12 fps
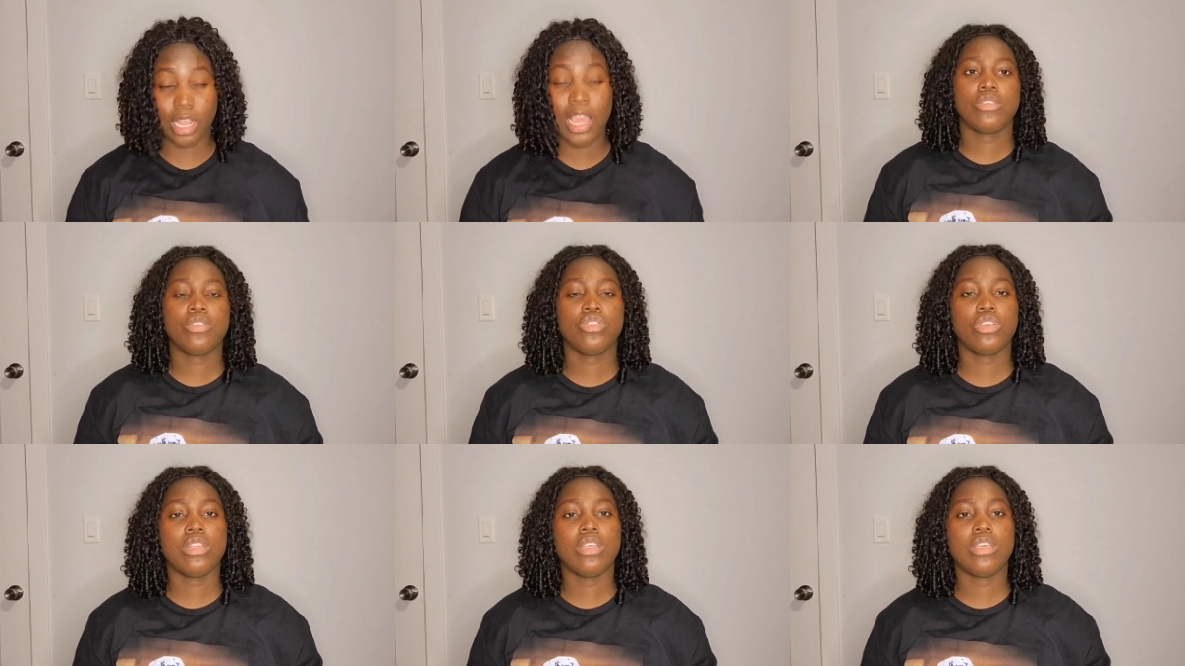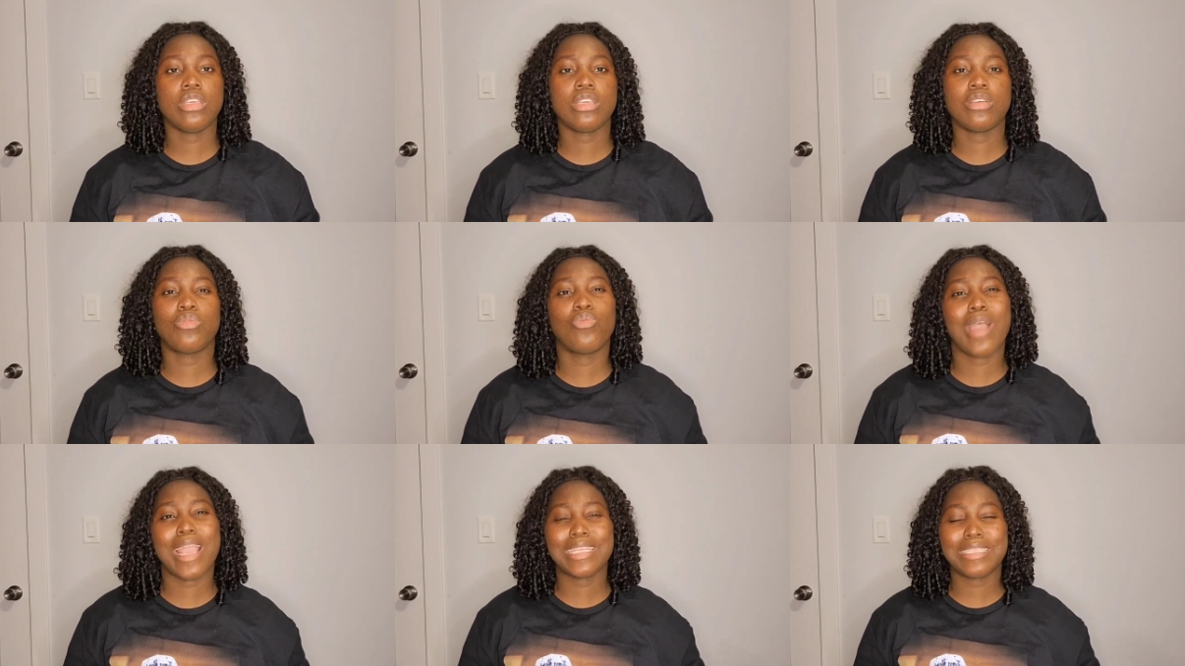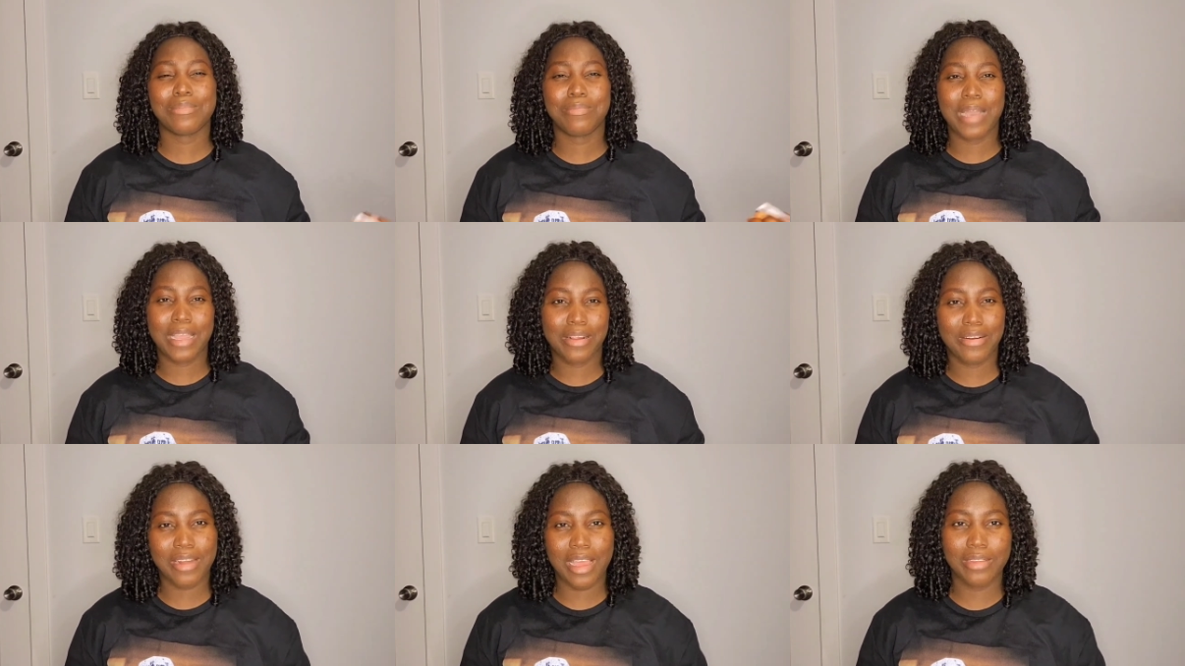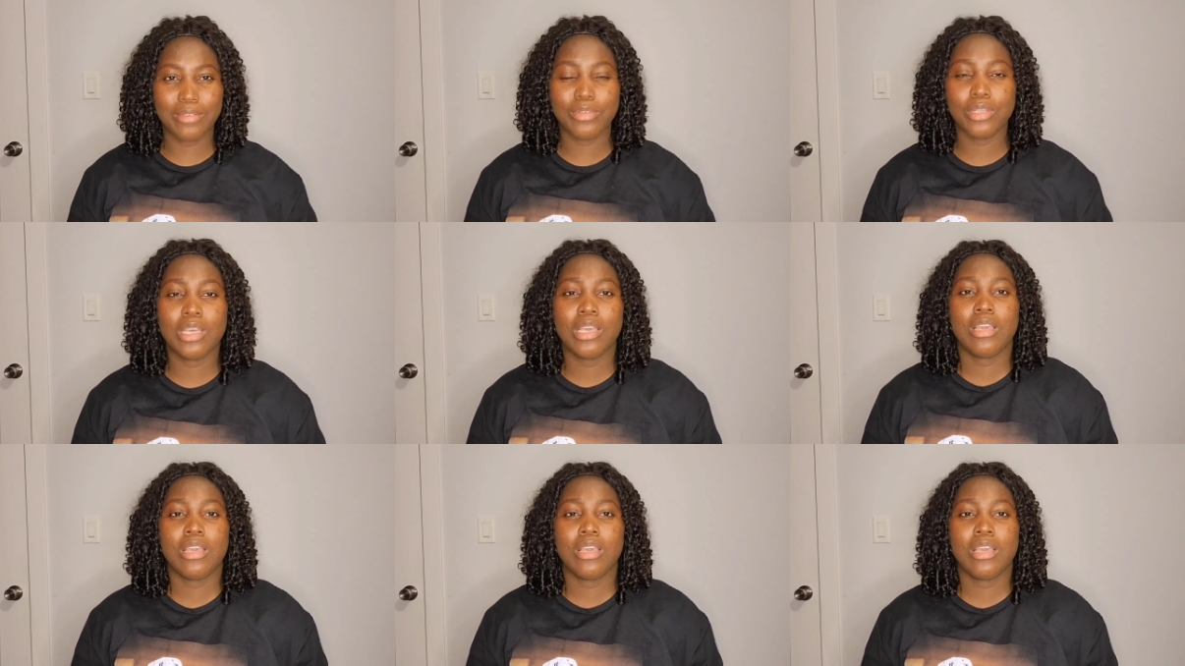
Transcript: It's usually a white background,